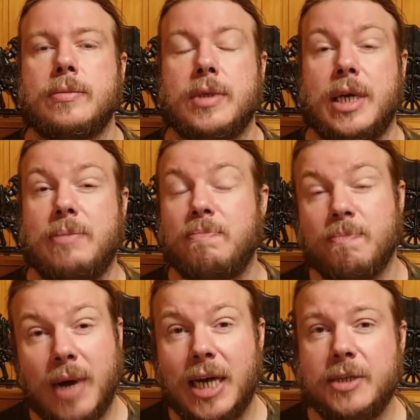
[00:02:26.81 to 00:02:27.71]
And
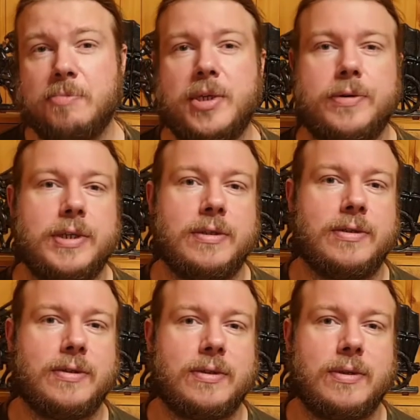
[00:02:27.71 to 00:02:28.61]
in my
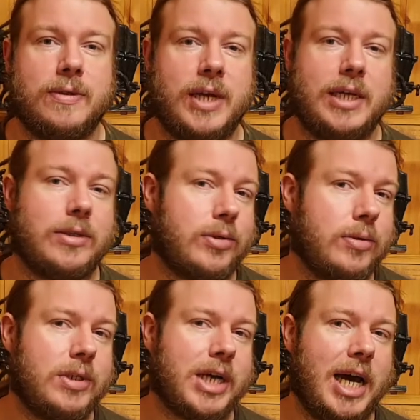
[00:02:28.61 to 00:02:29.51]
experience, there are
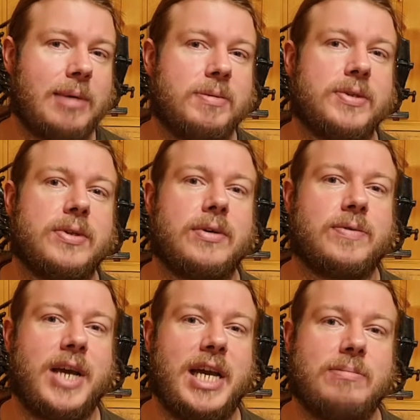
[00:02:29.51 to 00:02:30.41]
two types
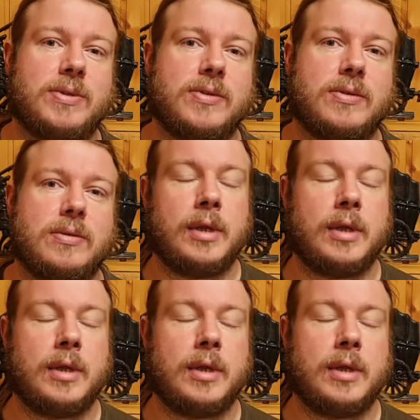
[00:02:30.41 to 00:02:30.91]
of games.